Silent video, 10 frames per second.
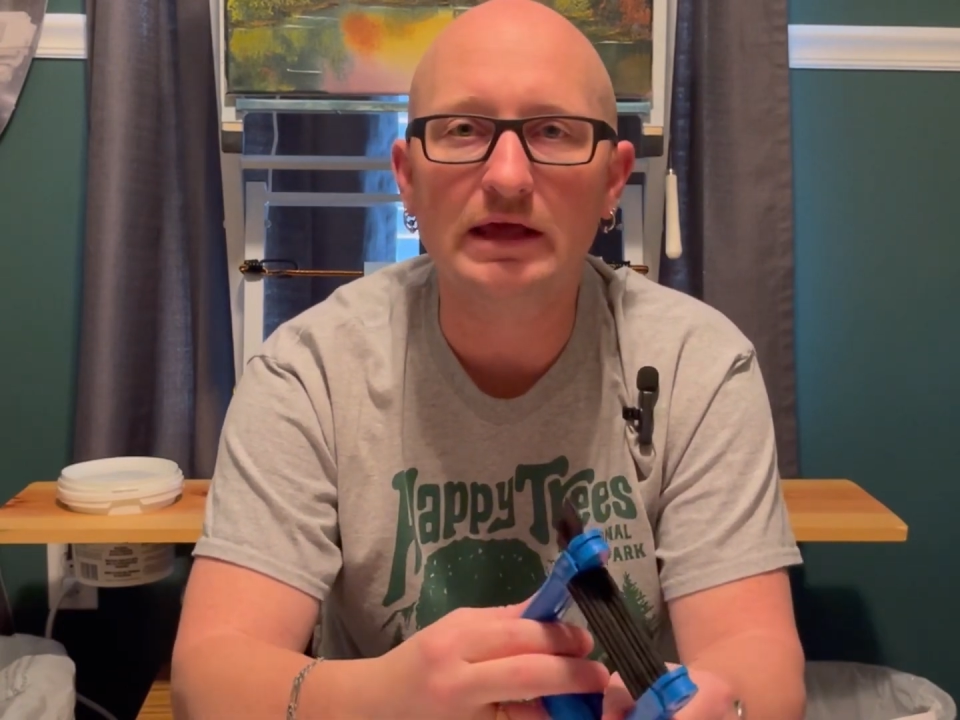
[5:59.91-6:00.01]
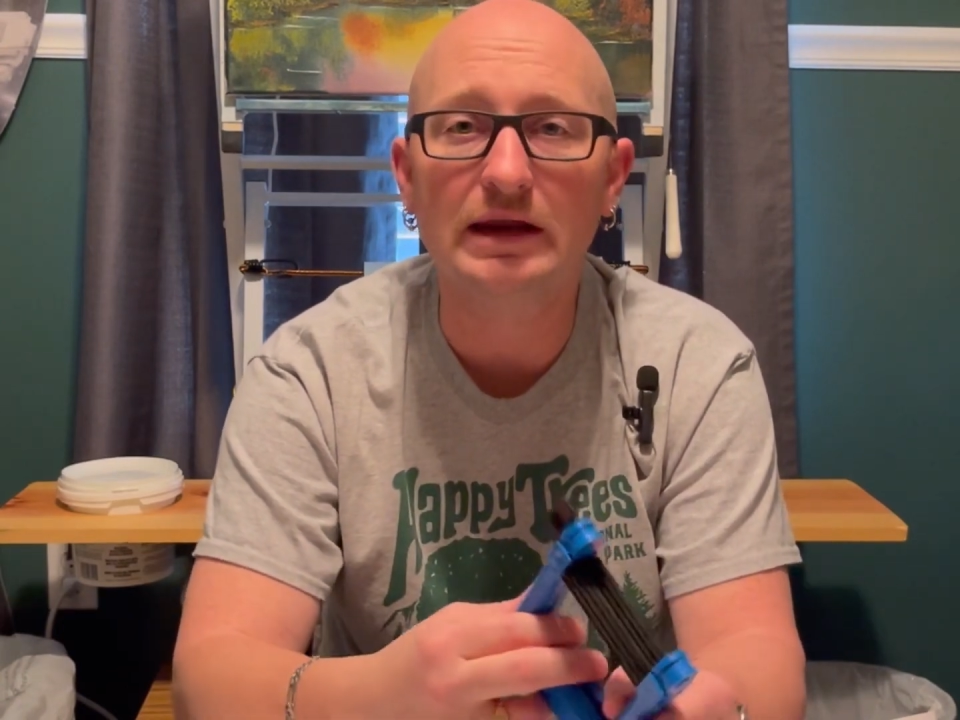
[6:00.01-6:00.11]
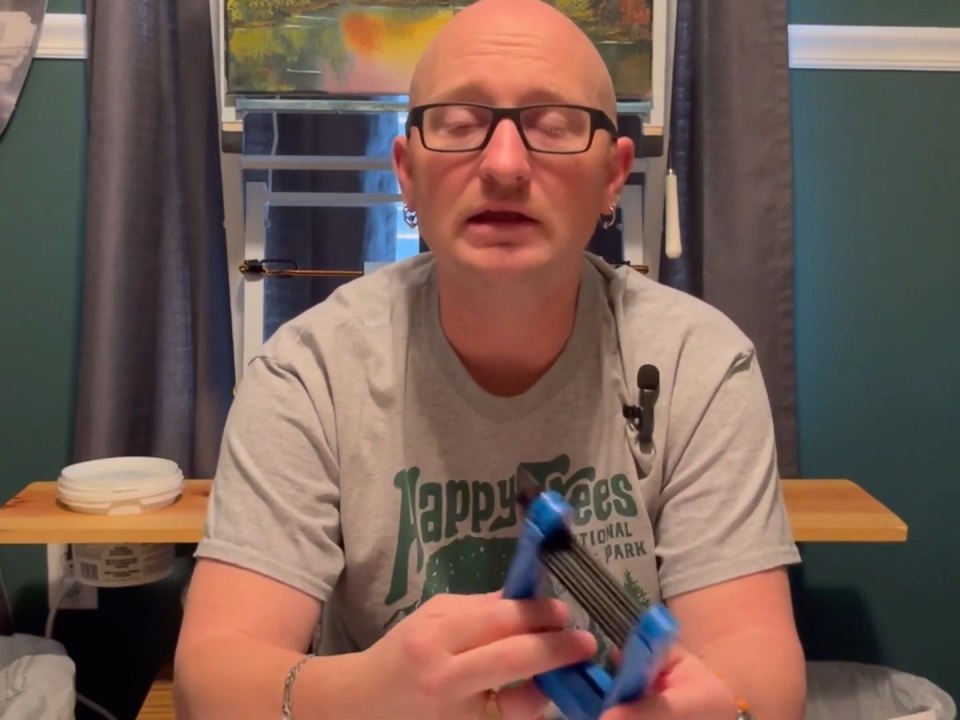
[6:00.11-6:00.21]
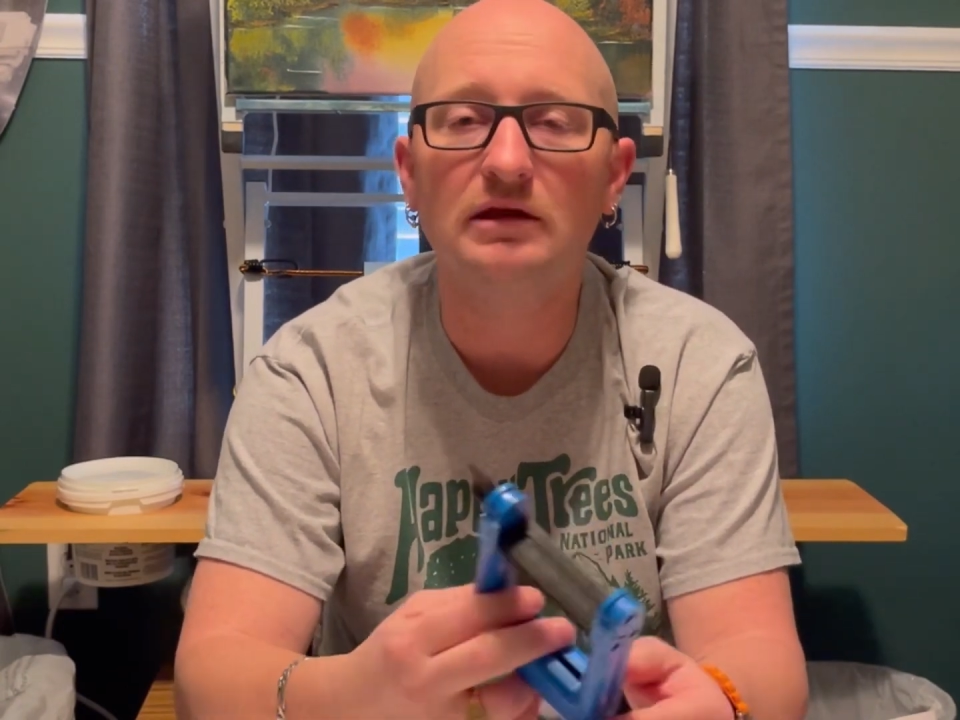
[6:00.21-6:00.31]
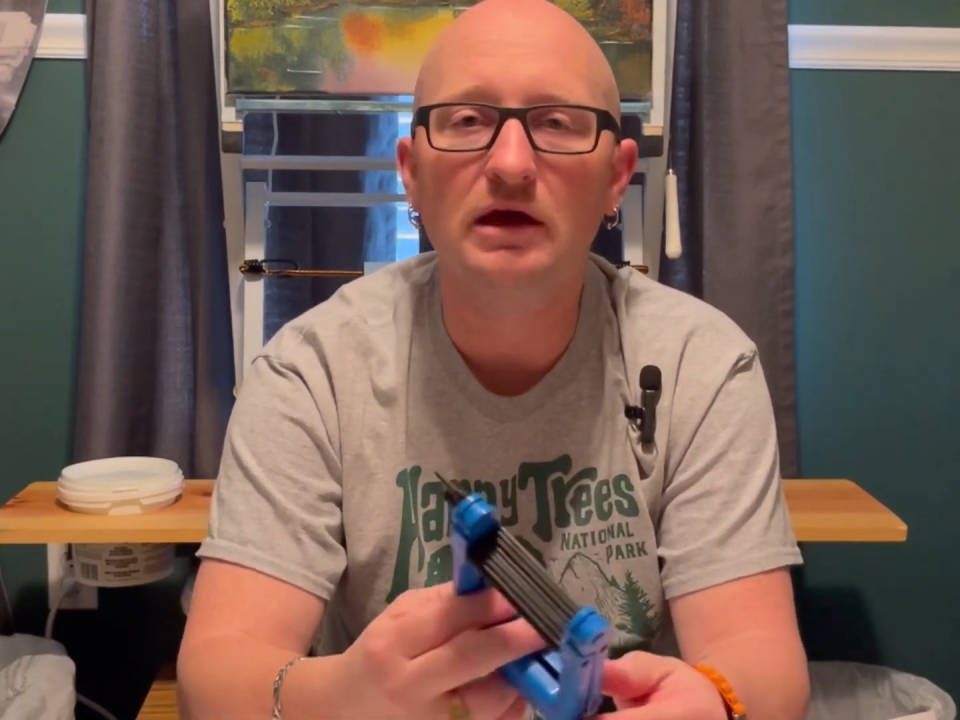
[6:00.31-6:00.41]

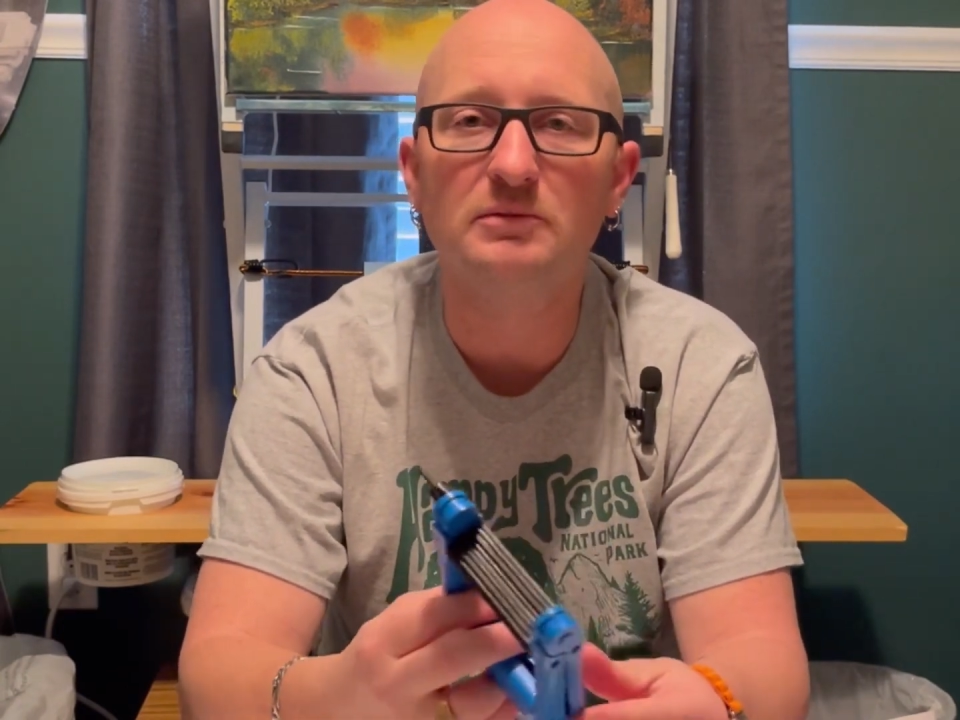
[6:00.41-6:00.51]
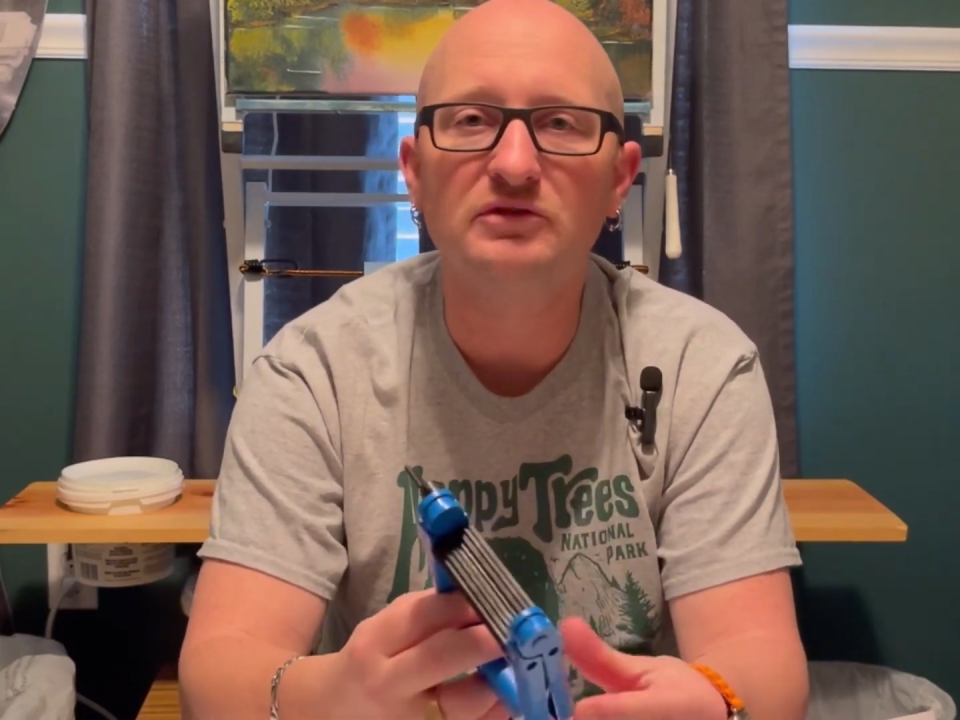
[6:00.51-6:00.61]
anytime